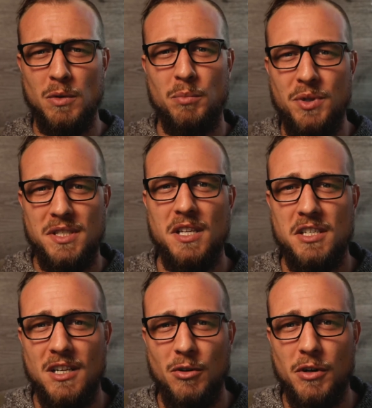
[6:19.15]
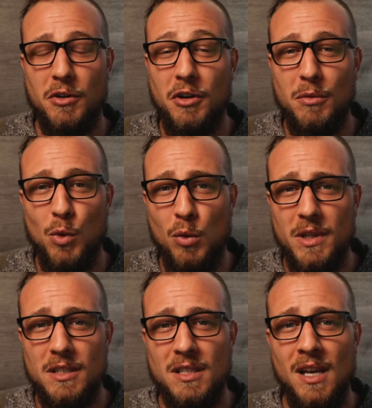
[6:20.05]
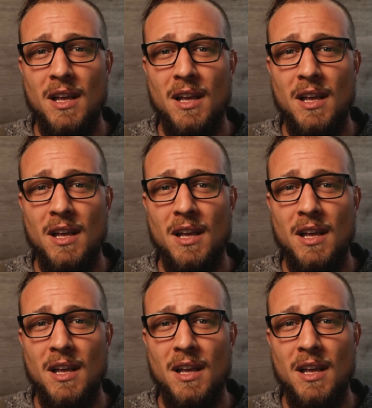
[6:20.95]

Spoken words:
position our current moment.